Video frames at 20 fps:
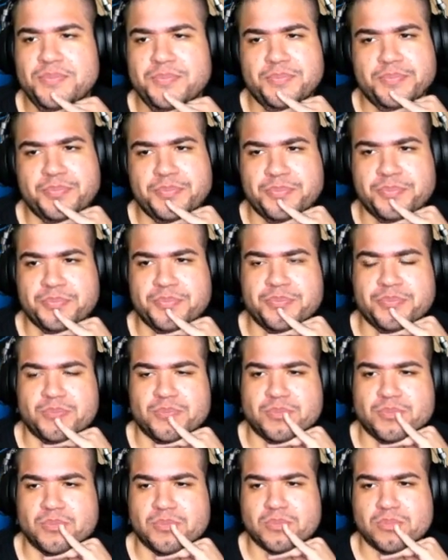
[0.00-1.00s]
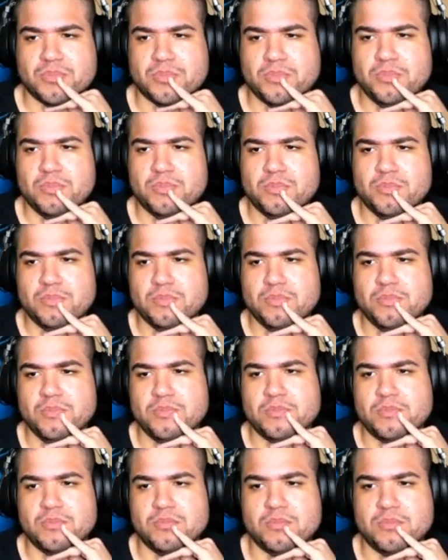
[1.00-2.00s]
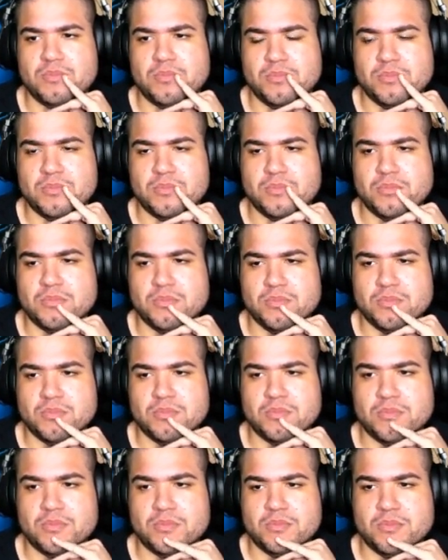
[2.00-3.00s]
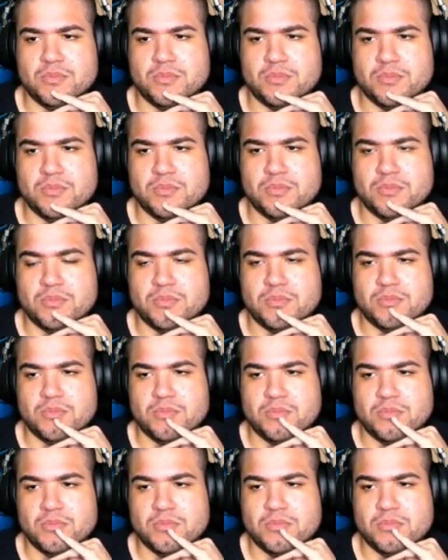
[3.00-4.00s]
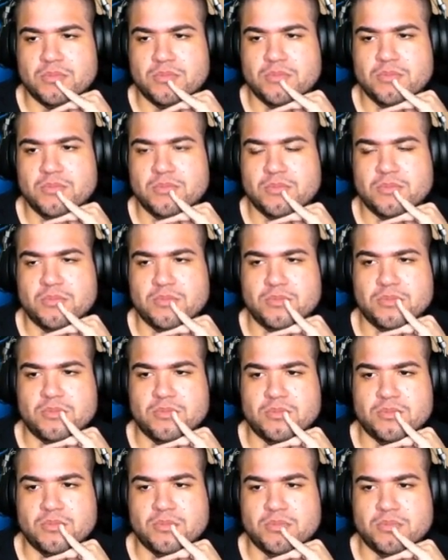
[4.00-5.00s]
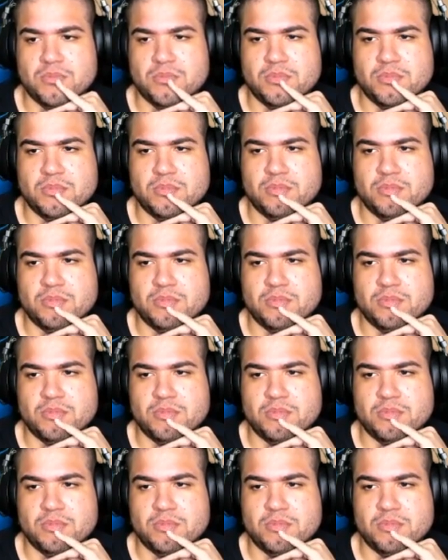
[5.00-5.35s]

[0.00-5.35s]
(silent)